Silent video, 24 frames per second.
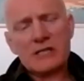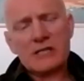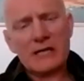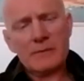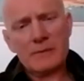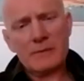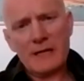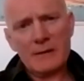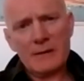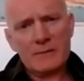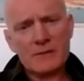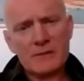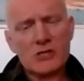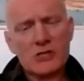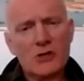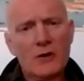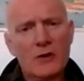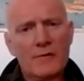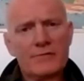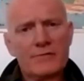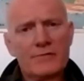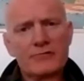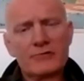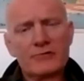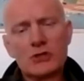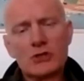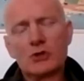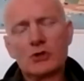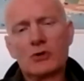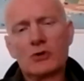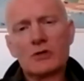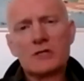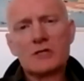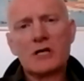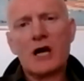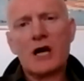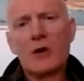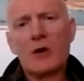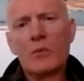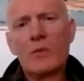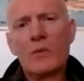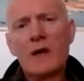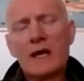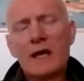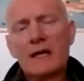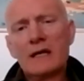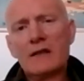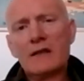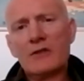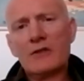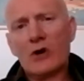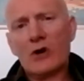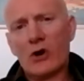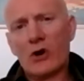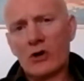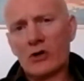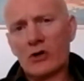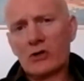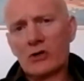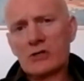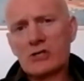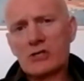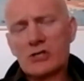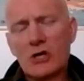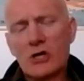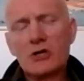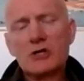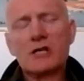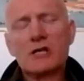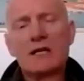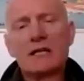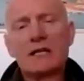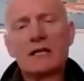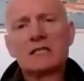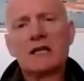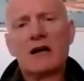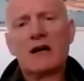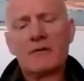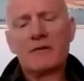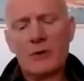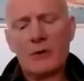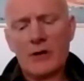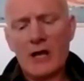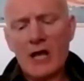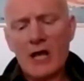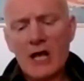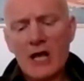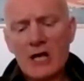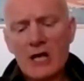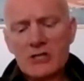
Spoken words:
He served for a short time in the Hollande socialist government.